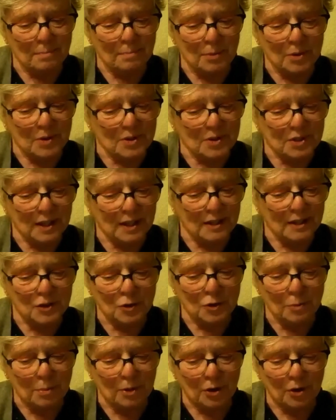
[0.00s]
bursting
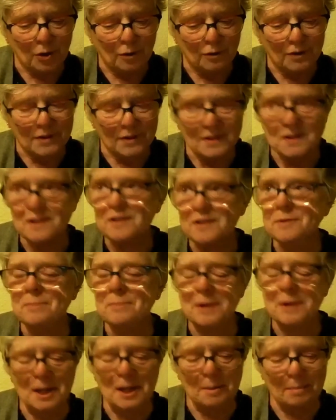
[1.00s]
supernovas,
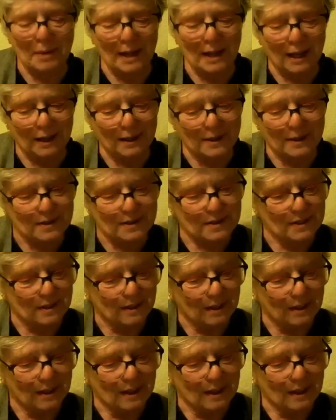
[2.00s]
spinning planets,